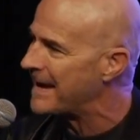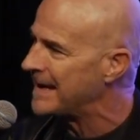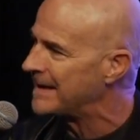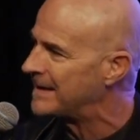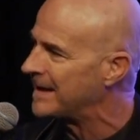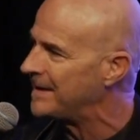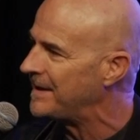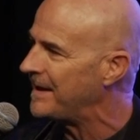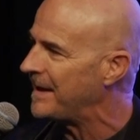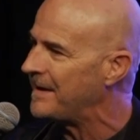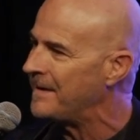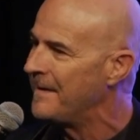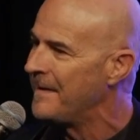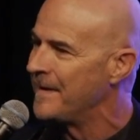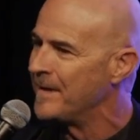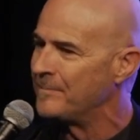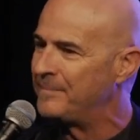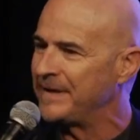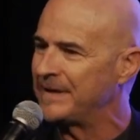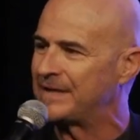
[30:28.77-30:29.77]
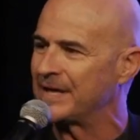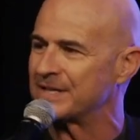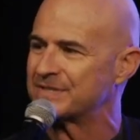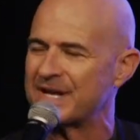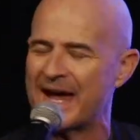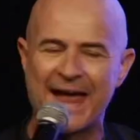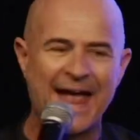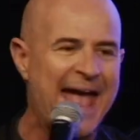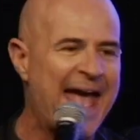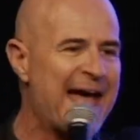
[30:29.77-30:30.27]
make it in
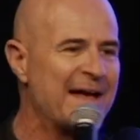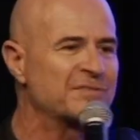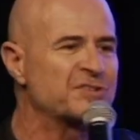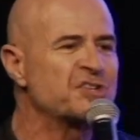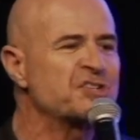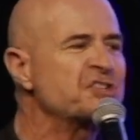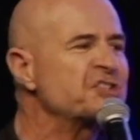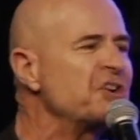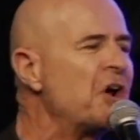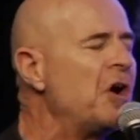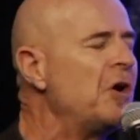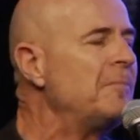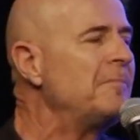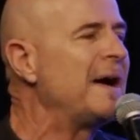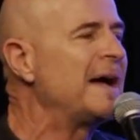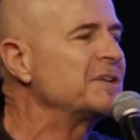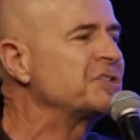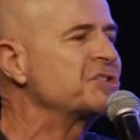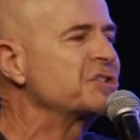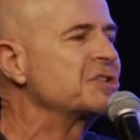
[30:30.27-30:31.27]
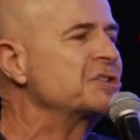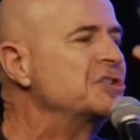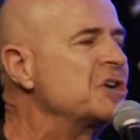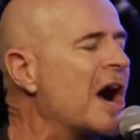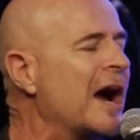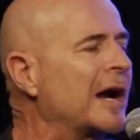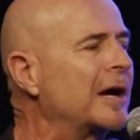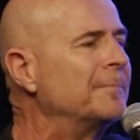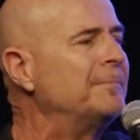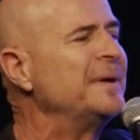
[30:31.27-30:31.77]
because I have so much
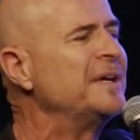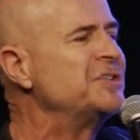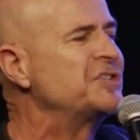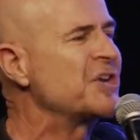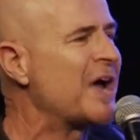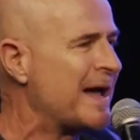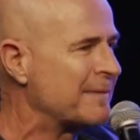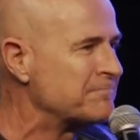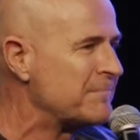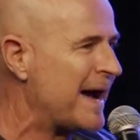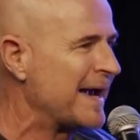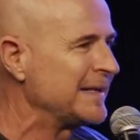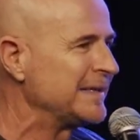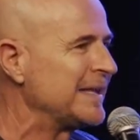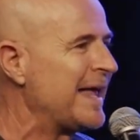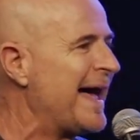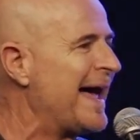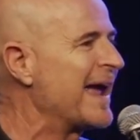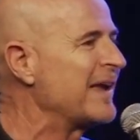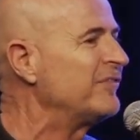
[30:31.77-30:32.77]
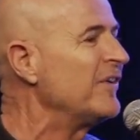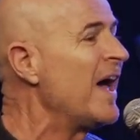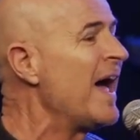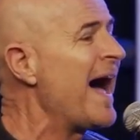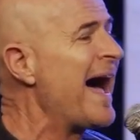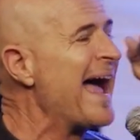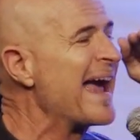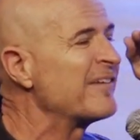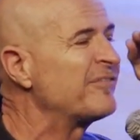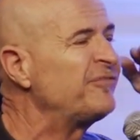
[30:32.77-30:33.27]
garbage on my
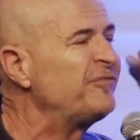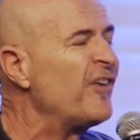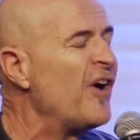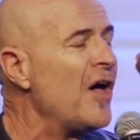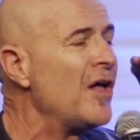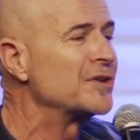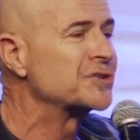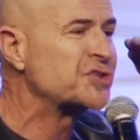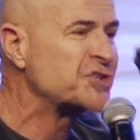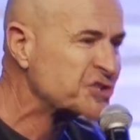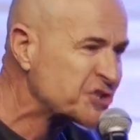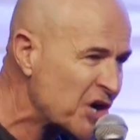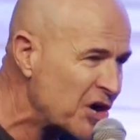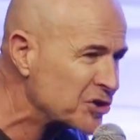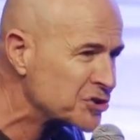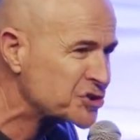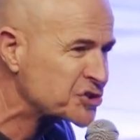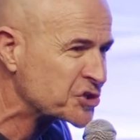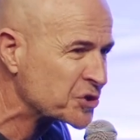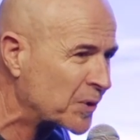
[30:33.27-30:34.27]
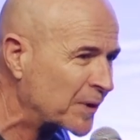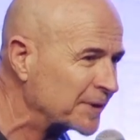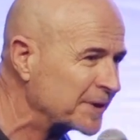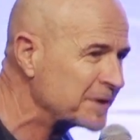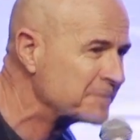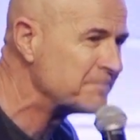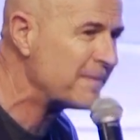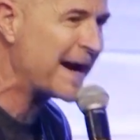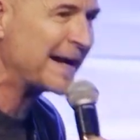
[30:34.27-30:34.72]
life. I fall so short in